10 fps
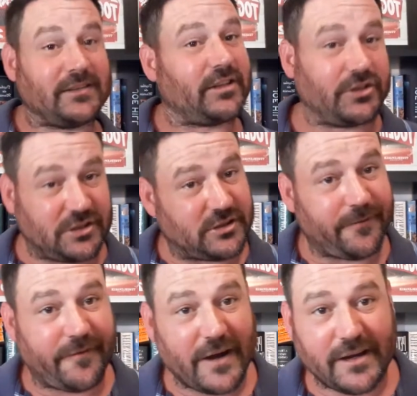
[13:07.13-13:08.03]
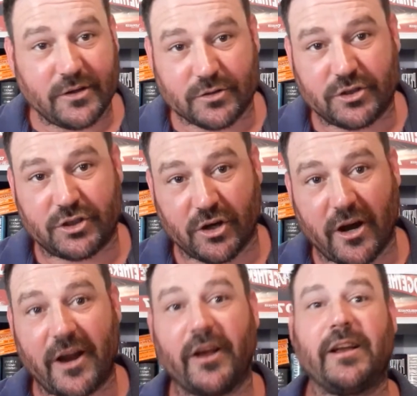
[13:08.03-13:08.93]
So she's a fucking good
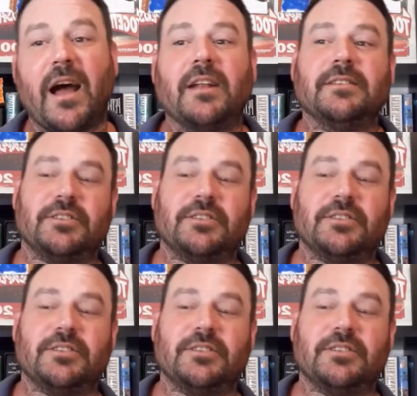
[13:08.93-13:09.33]
shot. And her gun,